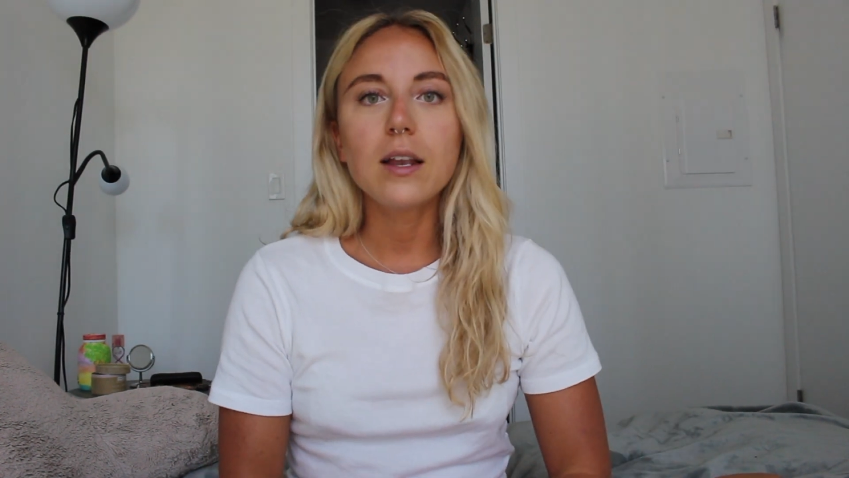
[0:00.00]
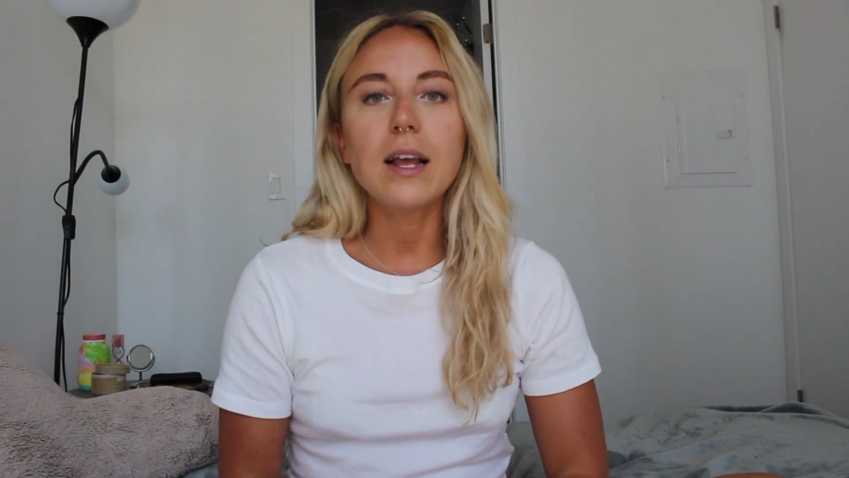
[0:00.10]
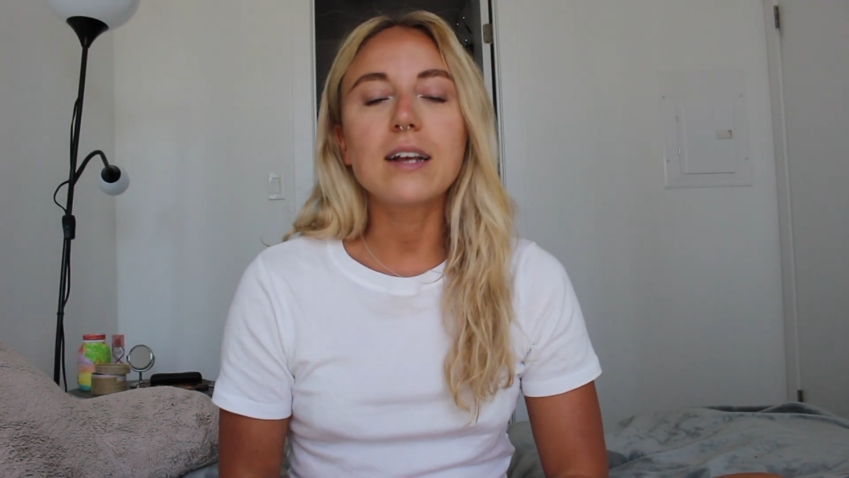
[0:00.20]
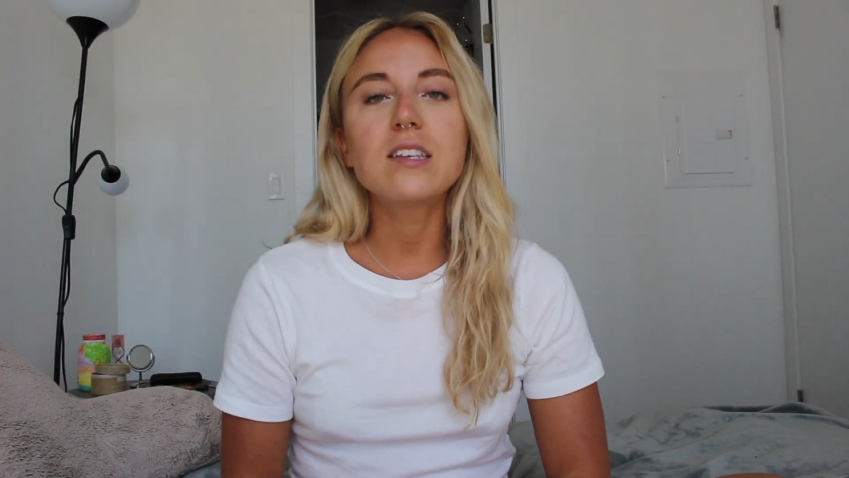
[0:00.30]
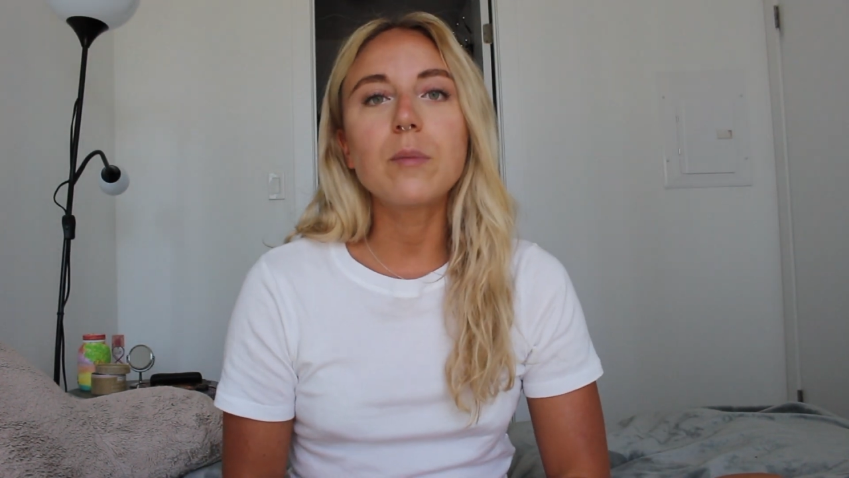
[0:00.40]

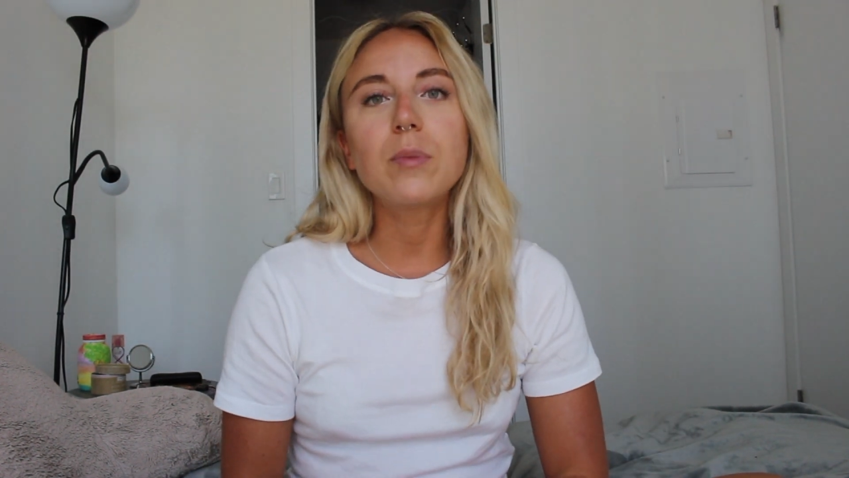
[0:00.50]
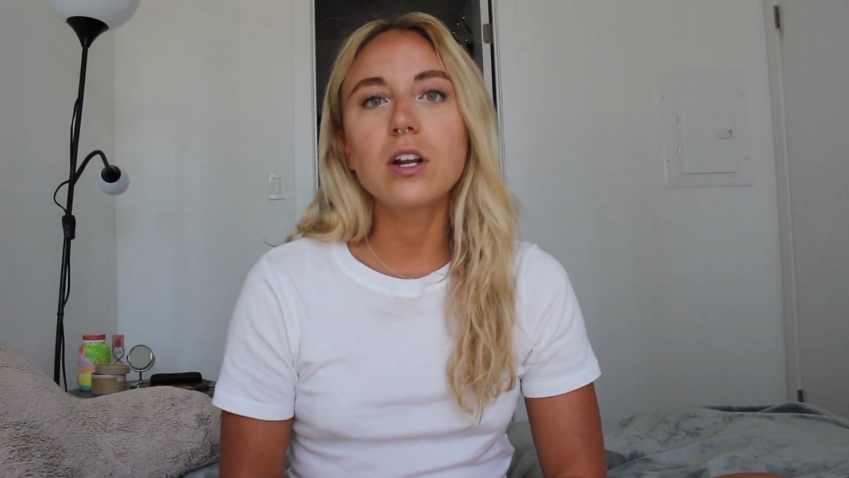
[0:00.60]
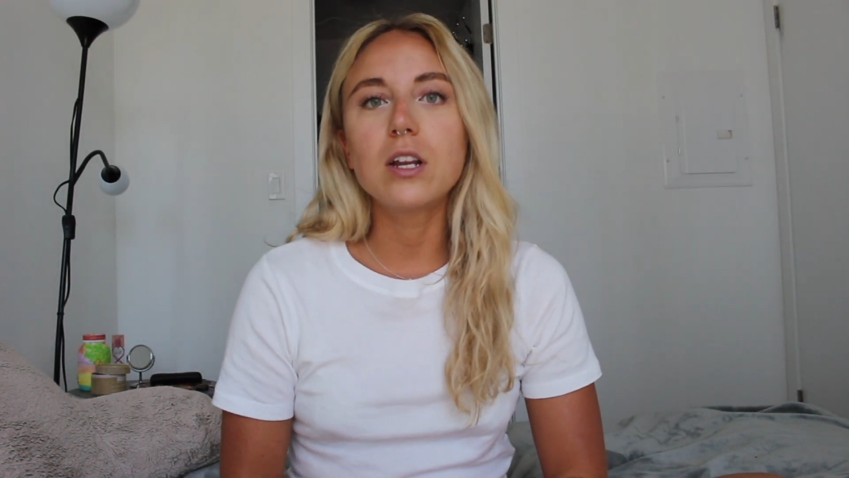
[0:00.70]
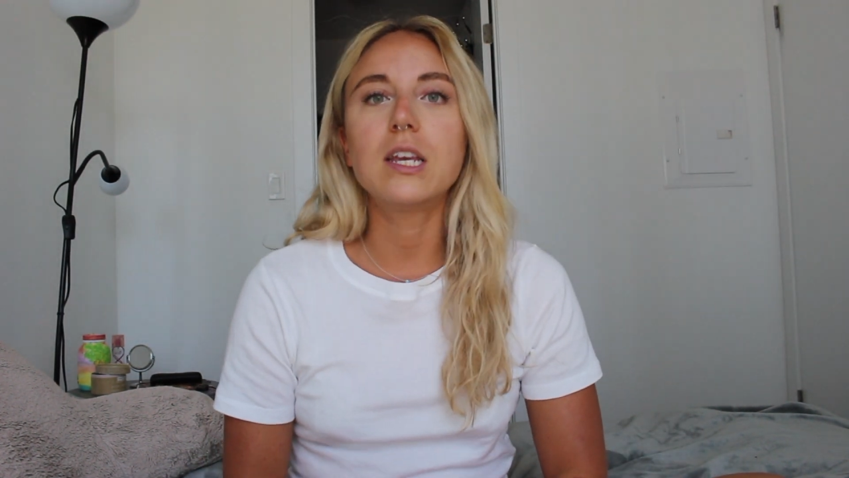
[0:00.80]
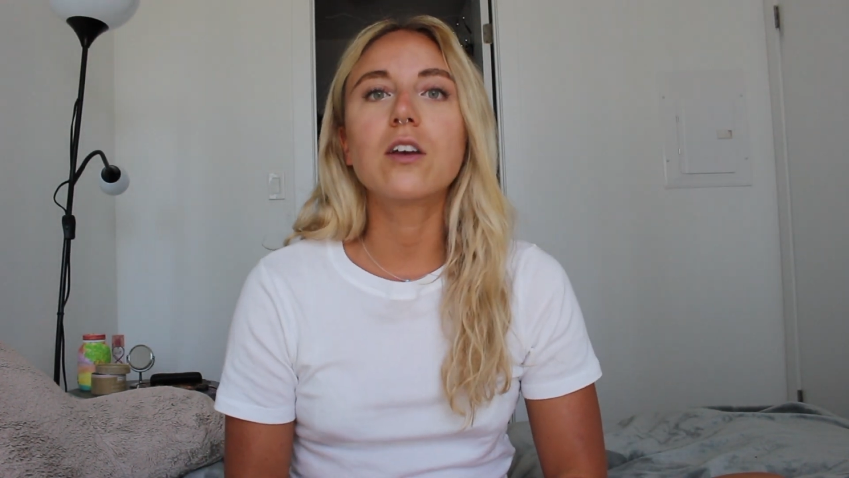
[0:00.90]
Next up, you're
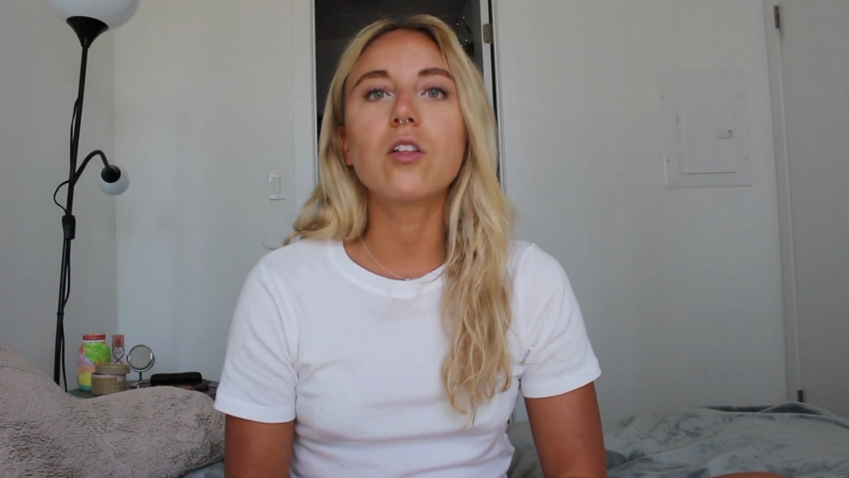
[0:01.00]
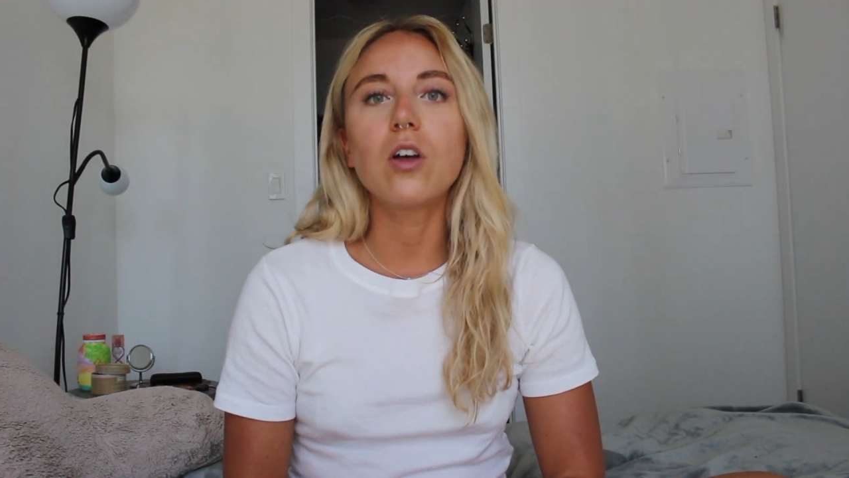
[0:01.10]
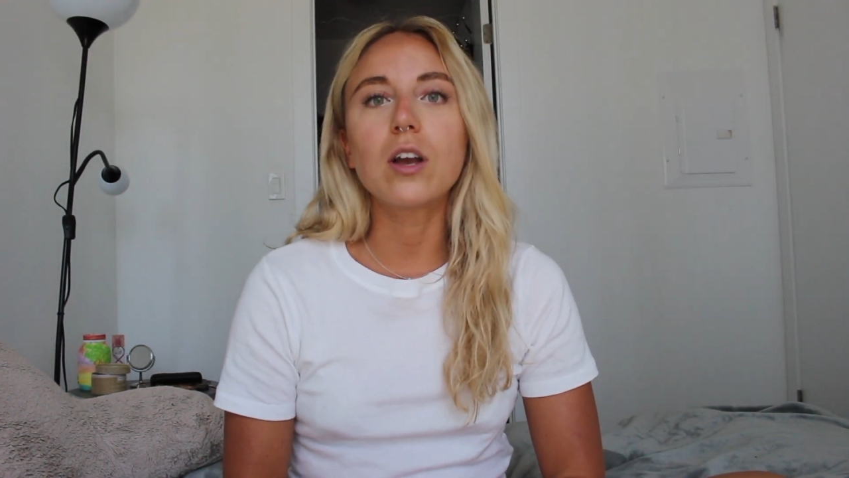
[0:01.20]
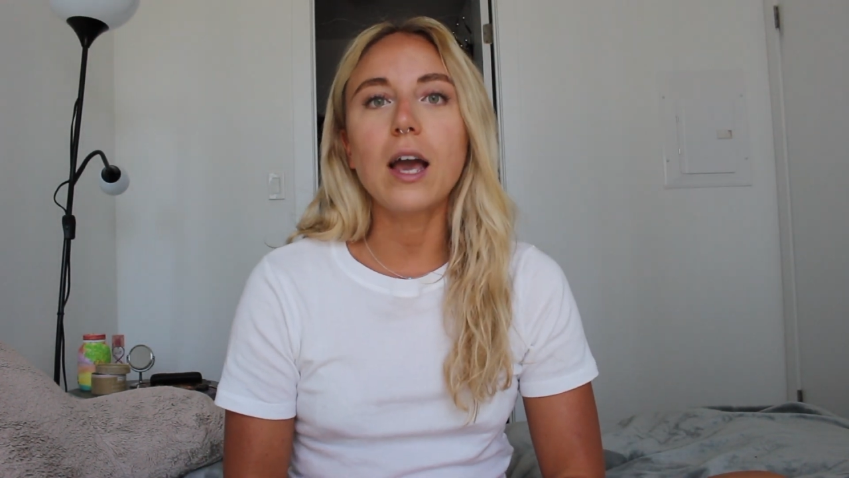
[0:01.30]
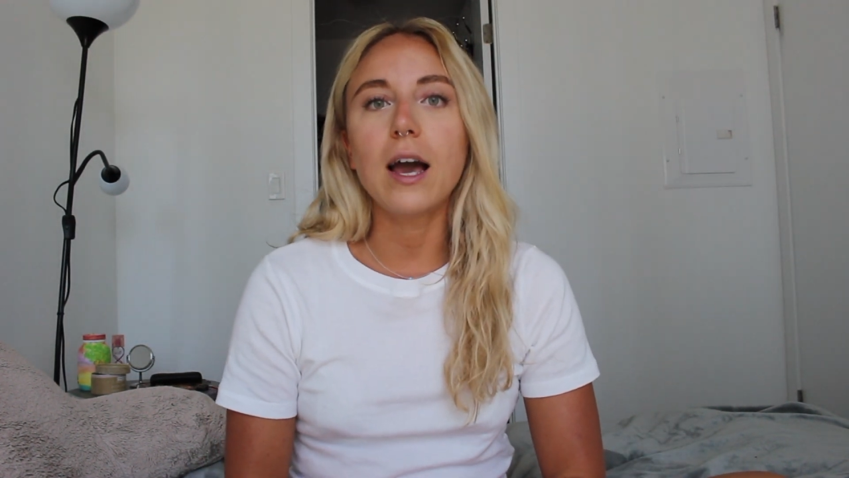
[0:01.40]
going to take a look